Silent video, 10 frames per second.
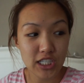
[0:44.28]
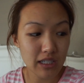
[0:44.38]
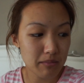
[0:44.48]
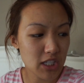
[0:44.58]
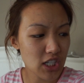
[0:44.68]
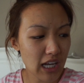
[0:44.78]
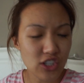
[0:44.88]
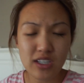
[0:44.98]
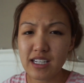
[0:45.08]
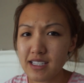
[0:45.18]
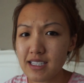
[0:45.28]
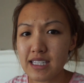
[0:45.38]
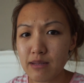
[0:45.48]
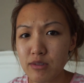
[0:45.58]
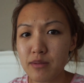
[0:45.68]
Michi actually doesn't
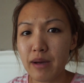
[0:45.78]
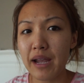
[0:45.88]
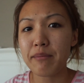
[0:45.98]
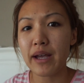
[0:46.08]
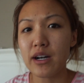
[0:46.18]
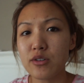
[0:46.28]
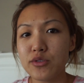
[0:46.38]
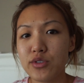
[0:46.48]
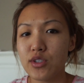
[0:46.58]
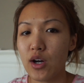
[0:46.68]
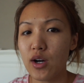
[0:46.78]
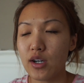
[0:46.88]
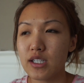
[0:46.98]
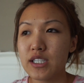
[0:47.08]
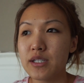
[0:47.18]
seem to mind my uncle's
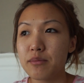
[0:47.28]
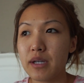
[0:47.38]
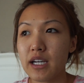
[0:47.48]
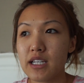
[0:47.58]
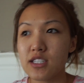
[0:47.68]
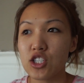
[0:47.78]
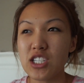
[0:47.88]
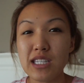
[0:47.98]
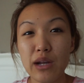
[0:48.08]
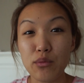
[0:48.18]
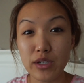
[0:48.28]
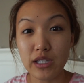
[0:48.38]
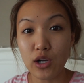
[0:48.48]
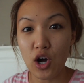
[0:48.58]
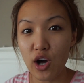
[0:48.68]
dog because she's like a really
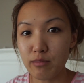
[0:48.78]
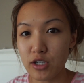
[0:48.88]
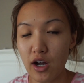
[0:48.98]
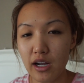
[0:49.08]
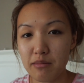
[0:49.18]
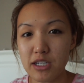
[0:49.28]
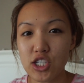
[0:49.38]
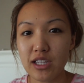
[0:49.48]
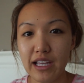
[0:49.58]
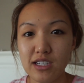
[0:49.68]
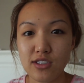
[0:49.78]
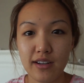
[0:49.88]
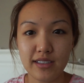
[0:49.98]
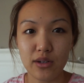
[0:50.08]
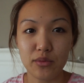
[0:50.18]
calm dog, and Michi likes
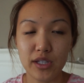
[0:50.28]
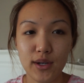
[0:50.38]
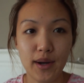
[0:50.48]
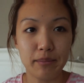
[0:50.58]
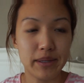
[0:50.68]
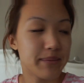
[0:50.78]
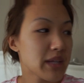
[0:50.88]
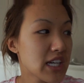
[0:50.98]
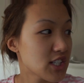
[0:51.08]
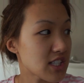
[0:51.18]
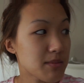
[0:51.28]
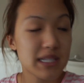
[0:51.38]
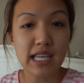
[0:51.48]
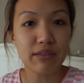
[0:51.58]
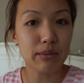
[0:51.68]
dogs that are really calm. But just to be
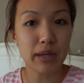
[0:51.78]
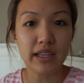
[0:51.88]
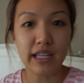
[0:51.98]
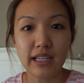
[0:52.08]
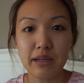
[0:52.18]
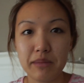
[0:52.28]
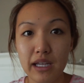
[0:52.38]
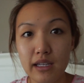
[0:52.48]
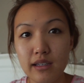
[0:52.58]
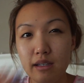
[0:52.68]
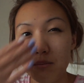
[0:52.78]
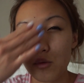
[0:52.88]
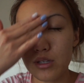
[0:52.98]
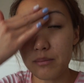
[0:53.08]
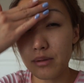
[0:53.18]
safe, I'm not letting them like
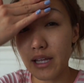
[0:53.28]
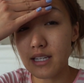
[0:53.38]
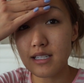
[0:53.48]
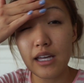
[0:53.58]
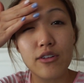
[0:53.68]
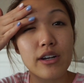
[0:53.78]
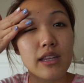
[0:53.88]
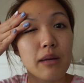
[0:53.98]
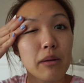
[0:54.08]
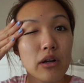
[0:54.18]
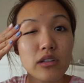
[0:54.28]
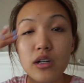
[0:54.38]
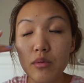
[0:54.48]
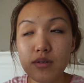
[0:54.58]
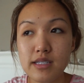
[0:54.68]
really play together or anything. But
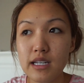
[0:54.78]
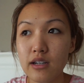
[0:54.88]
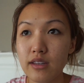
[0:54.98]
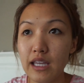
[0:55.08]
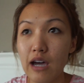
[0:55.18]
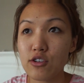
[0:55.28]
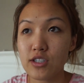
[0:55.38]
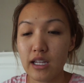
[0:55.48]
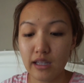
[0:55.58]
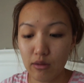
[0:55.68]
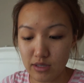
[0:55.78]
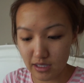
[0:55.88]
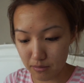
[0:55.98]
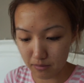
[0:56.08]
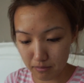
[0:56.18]
earlier we were sitting on the couch and I was in
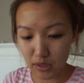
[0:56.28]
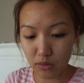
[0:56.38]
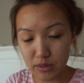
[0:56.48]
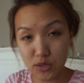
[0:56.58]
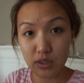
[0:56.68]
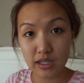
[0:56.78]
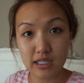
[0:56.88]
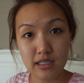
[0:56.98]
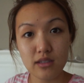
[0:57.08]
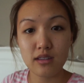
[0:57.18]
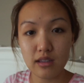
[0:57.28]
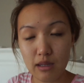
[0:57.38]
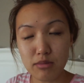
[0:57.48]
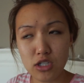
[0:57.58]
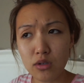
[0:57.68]
the middle between
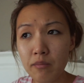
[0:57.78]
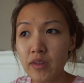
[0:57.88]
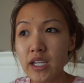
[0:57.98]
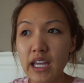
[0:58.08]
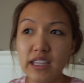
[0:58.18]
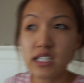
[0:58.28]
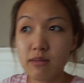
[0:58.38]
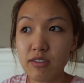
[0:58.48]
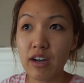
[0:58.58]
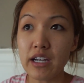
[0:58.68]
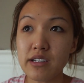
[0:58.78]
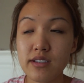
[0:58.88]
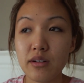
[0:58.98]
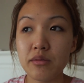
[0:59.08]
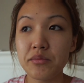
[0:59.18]
them two, and they seemed fine,
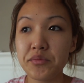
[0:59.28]
so